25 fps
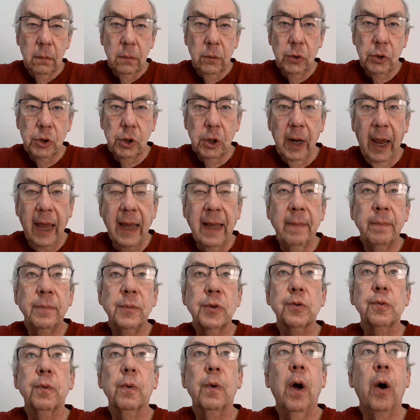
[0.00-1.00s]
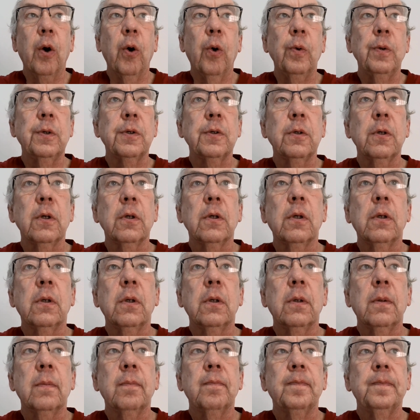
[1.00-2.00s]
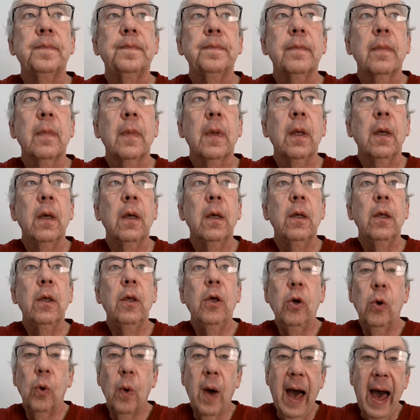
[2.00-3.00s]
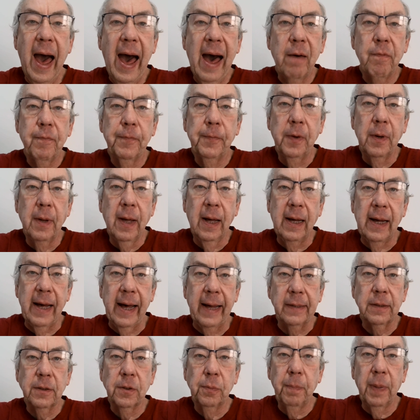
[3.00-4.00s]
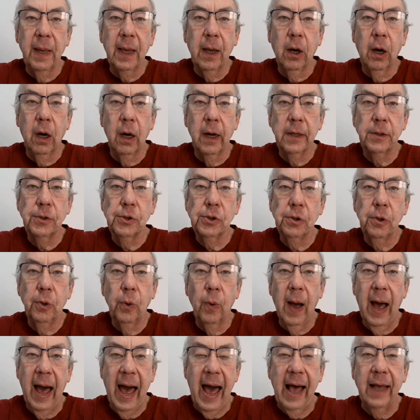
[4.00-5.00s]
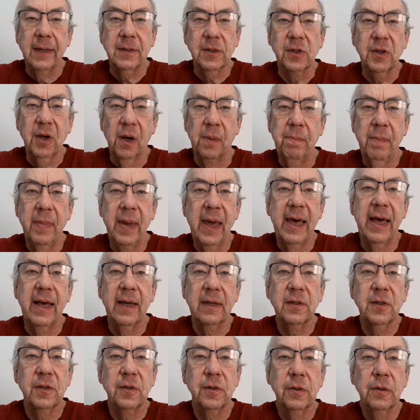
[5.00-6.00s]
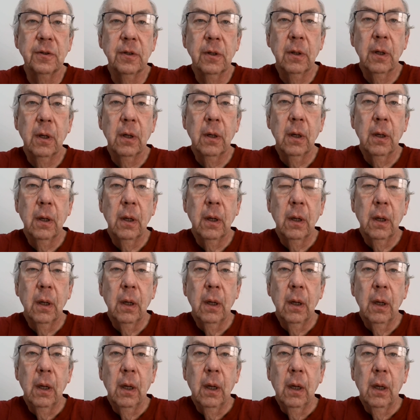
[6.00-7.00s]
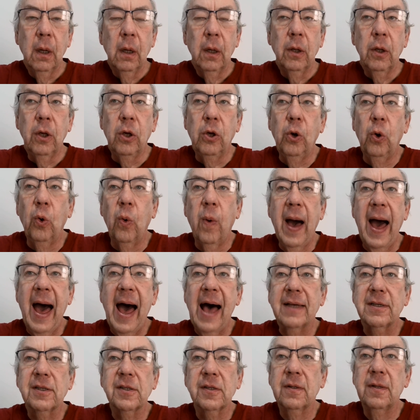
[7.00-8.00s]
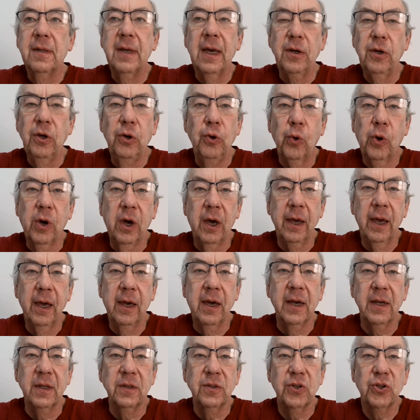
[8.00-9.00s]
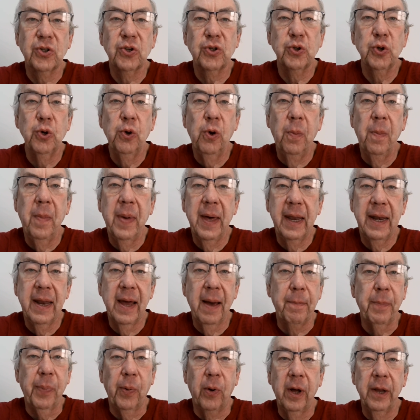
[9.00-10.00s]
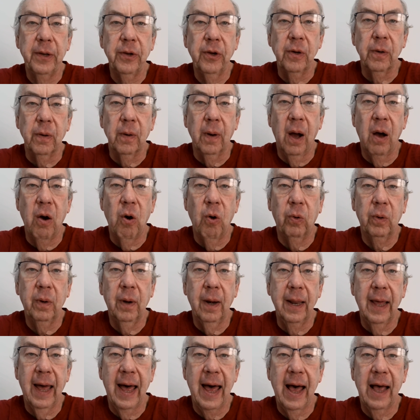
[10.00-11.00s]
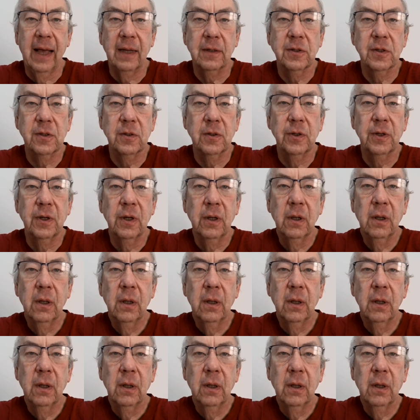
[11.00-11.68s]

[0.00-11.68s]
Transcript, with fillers: James wrote, You have not because you ask amiss. You ask that you can consume it upon your own lust.